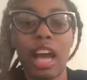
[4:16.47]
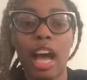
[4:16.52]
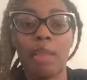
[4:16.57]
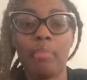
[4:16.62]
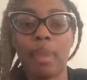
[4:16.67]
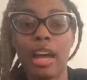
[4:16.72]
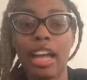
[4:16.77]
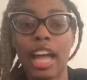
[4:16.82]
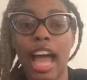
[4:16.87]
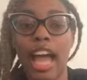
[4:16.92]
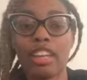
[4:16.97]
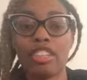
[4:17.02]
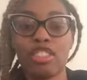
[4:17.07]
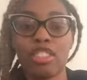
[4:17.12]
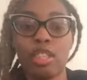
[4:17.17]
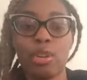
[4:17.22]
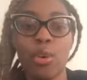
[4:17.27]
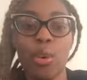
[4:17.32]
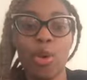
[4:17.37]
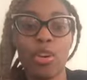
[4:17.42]
I might
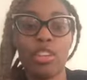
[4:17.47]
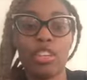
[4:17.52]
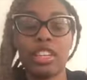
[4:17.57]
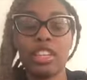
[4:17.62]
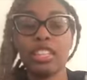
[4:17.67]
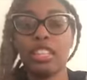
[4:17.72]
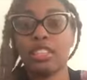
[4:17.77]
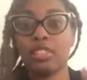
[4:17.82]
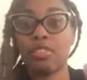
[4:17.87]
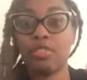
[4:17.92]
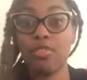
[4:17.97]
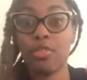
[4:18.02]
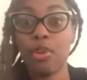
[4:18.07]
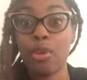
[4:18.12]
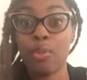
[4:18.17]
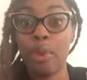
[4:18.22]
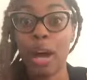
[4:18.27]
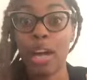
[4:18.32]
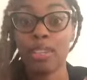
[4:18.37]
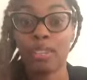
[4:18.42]
actually order this in a
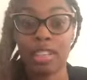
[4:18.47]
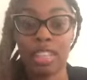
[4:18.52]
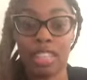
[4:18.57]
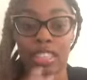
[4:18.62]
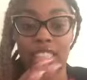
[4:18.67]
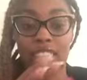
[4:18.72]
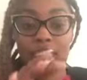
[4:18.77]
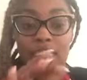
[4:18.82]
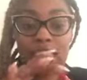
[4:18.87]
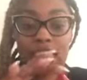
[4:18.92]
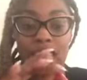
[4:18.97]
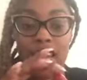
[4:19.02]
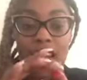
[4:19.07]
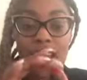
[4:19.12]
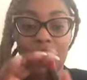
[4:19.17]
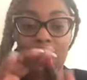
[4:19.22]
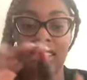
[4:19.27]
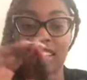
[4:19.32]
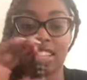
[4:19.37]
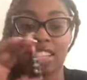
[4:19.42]
full bottle because this is
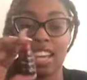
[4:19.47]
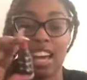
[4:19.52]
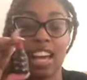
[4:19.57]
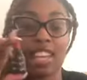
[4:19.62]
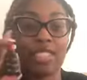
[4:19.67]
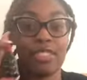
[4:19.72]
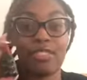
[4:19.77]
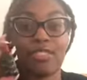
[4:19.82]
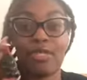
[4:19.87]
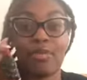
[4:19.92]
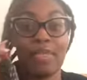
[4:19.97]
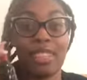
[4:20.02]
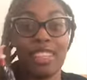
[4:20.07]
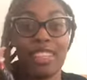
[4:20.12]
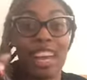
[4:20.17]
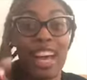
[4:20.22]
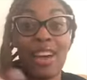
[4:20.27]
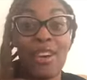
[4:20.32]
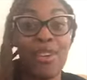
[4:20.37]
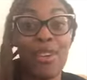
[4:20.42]
not gonna last for
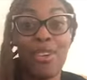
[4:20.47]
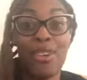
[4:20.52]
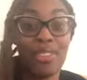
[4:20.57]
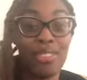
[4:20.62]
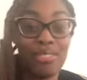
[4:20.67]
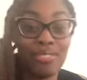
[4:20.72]
me at all,